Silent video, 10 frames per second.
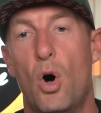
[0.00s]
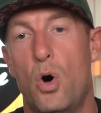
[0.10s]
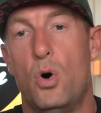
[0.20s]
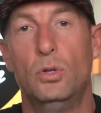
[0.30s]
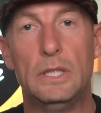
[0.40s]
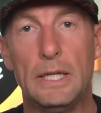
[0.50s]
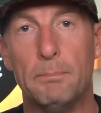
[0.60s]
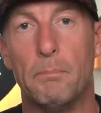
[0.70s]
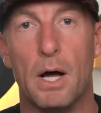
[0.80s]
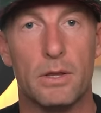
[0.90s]
holy
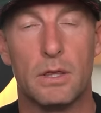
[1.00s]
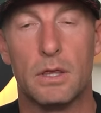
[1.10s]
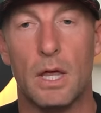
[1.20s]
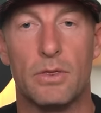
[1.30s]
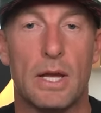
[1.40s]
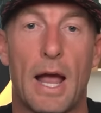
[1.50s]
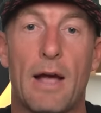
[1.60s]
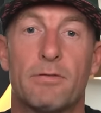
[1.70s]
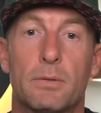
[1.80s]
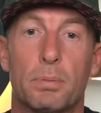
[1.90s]
month that they
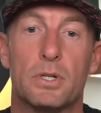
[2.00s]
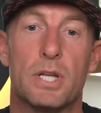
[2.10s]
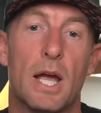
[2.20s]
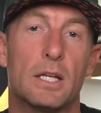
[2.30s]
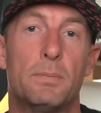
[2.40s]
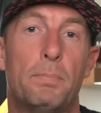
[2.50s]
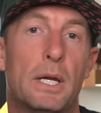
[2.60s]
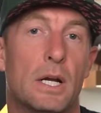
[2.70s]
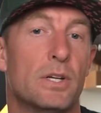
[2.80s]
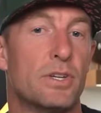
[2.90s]
have to protect
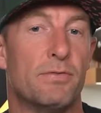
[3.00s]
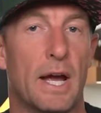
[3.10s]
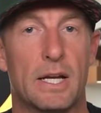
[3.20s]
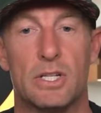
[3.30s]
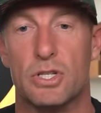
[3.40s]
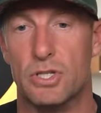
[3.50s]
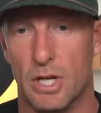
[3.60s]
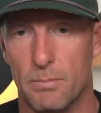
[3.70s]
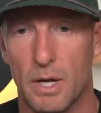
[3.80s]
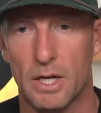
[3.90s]
because of
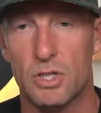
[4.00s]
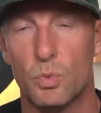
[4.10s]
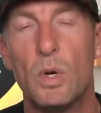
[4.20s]
academics.